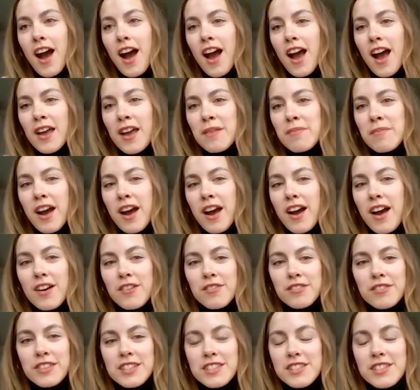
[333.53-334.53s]
I'm
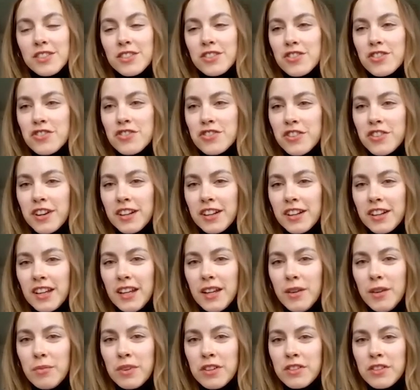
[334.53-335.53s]
a research
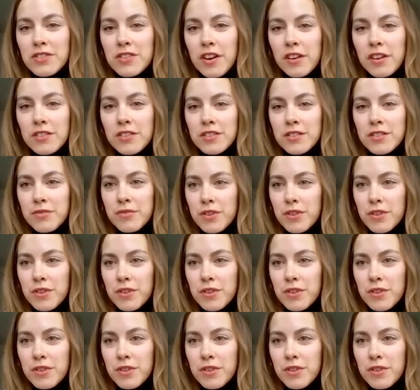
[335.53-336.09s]
trainee with Dr.